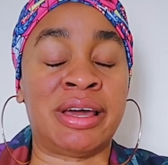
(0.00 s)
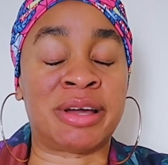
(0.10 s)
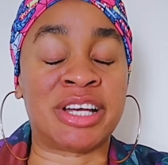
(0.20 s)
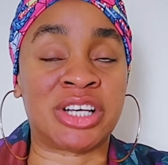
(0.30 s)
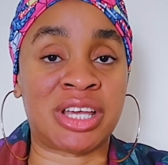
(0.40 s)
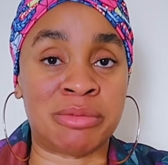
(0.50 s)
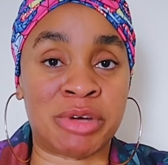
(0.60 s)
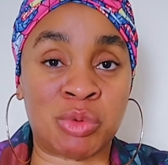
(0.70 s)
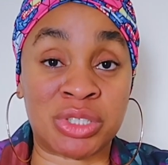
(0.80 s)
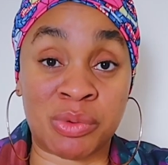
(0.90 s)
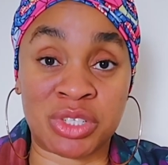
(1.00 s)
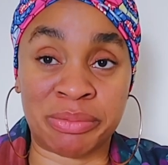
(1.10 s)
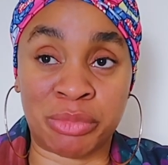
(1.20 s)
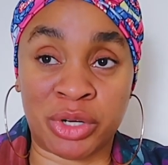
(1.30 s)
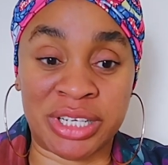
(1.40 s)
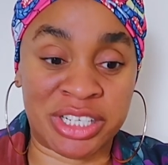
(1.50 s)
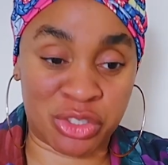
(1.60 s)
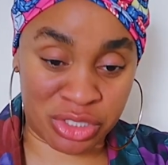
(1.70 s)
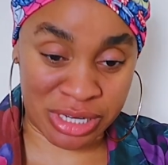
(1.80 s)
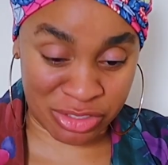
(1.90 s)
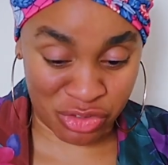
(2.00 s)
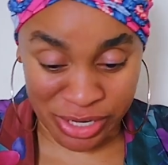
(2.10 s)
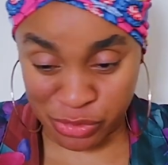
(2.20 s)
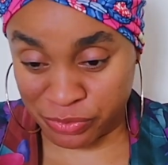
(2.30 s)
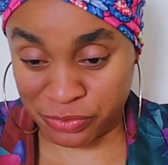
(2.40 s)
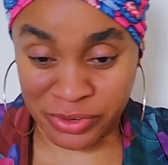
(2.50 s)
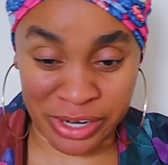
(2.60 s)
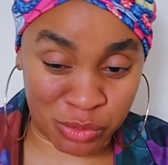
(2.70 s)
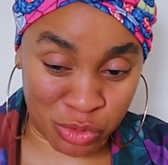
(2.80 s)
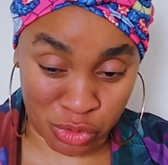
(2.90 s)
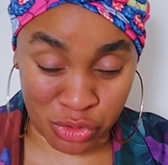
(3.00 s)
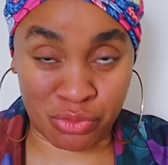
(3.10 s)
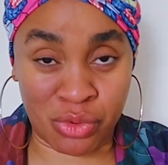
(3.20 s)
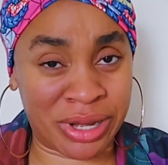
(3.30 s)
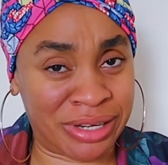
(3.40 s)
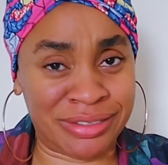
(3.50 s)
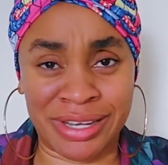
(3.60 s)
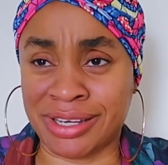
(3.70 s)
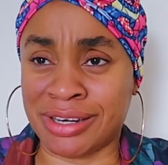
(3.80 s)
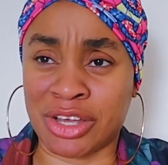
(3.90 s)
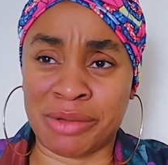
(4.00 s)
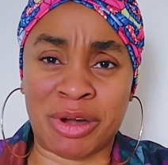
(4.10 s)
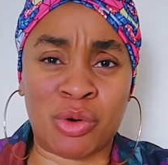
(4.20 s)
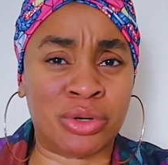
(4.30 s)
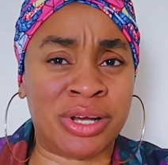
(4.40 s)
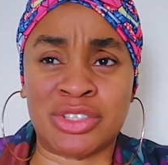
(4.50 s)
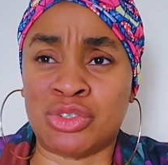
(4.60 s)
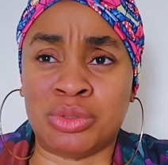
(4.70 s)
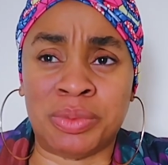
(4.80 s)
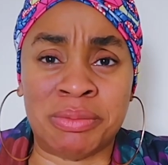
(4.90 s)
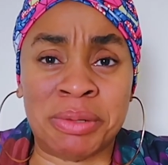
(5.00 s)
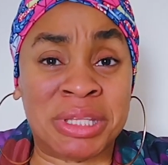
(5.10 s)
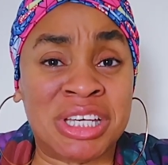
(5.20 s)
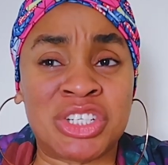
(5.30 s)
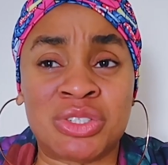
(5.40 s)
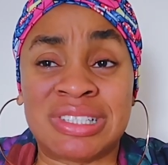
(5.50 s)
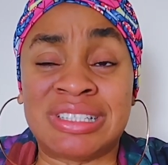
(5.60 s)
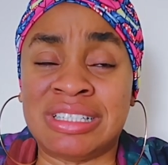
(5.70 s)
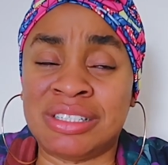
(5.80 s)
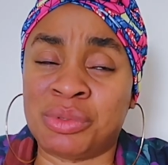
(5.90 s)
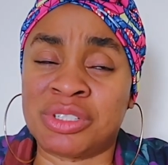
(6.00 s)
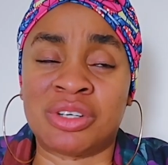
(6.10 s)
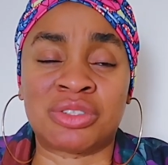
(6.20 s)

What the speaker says: Kaisha came and the water wasn't boiling, and she was just trying to find what was wrong, and Nengi now came and called her stupid, maybe thinking she was stealing the water.